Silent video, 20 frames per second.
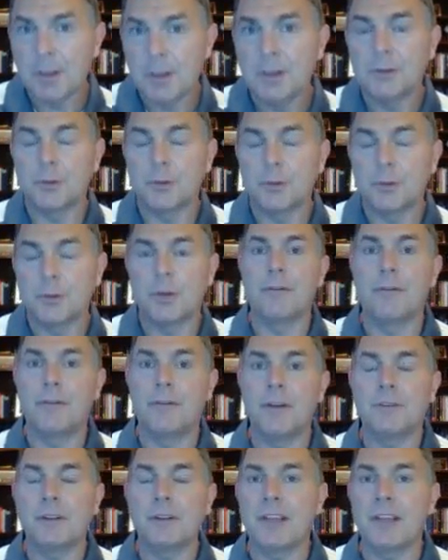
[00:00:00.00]
So if you have
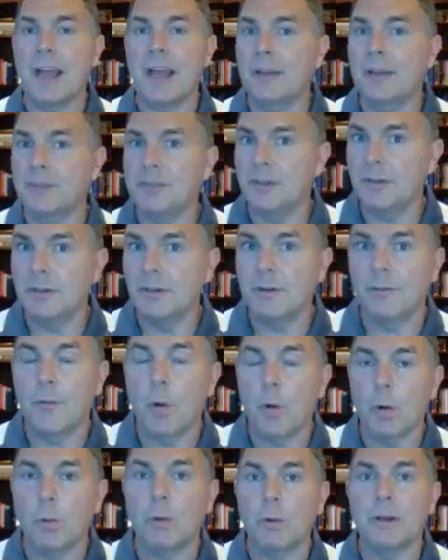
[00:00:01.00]
50,000 in your
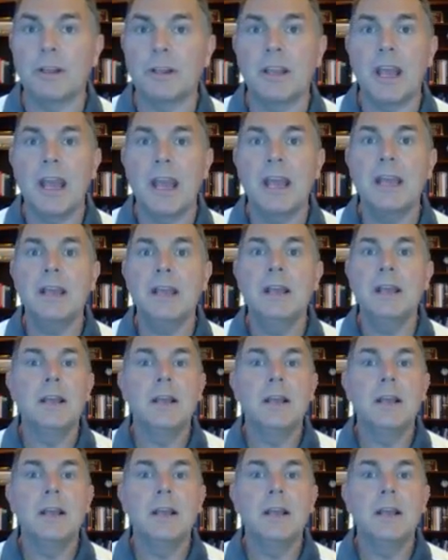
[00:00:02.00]
401k,